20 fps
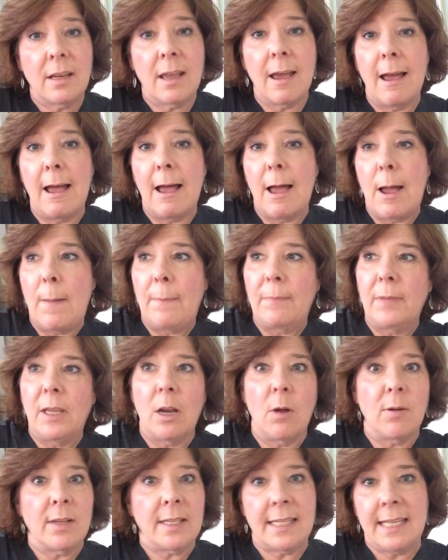And
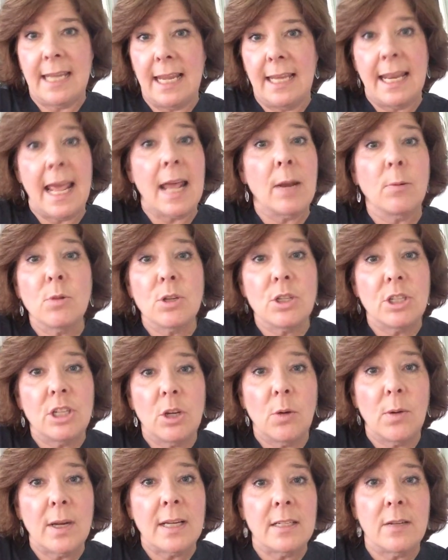CNN was
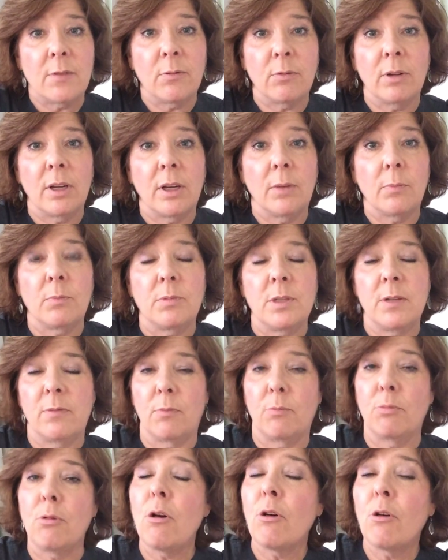doing different
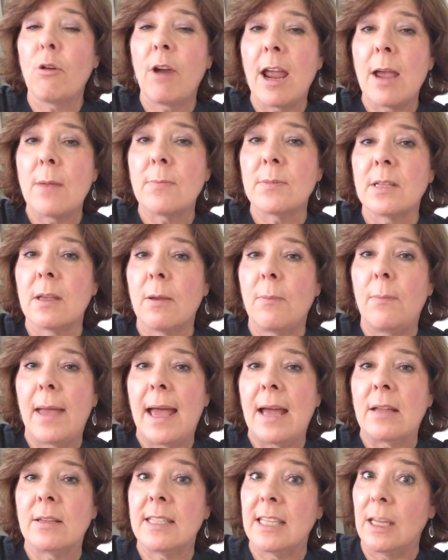programs
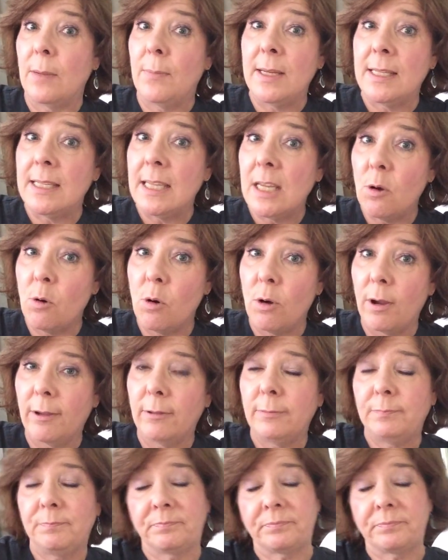about CBD oil,